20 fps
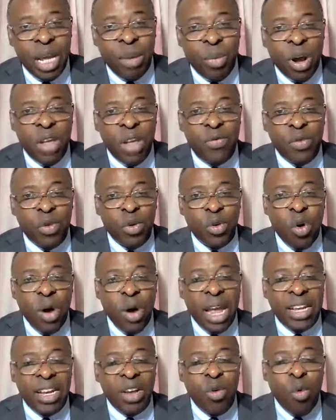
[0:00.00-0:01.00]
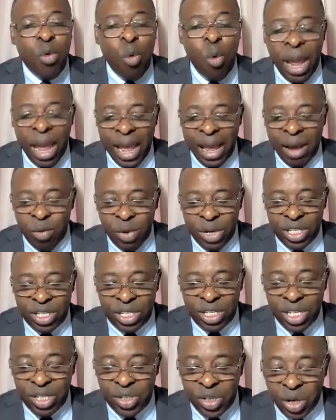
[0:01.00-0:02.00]
But if you go anywhere with
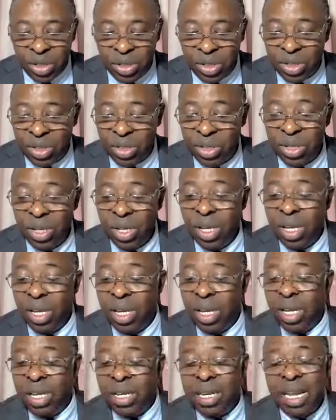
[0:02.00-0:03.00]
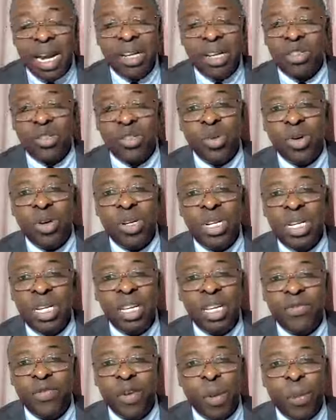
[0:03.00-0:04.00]
Jesus, there is no
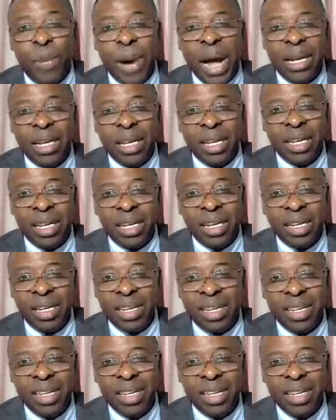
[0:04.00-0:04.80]
need for panic.